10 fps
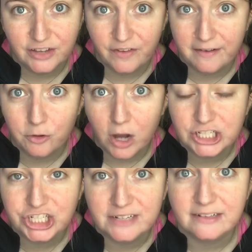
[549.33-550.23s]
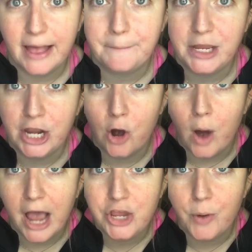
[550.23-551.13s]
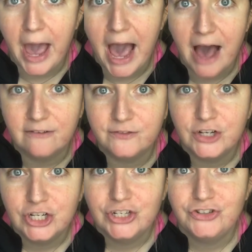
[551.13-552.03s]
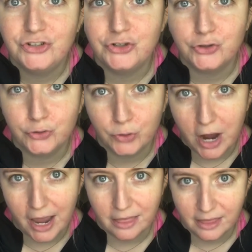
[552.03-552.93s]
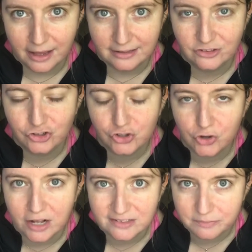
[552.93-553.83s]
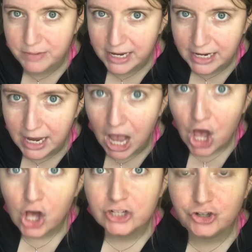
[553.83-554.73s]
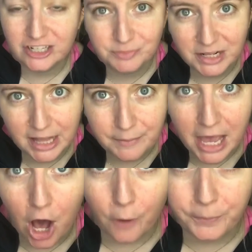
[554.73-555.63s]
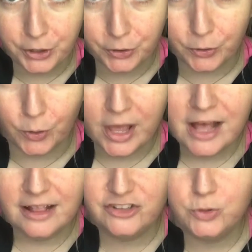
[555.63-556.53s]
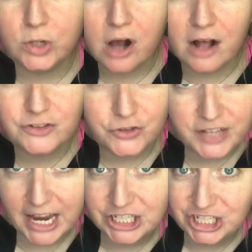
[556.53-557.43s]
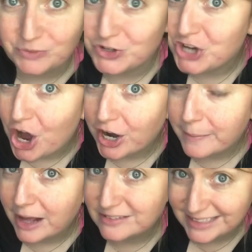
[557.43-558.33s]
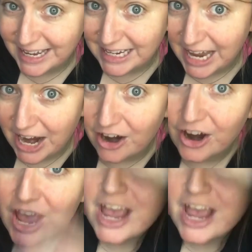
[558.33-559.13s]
If you have any questions, let me know. You have to try this. Trust me, let me help you. Let's do a consultation. We'll talk about skincare.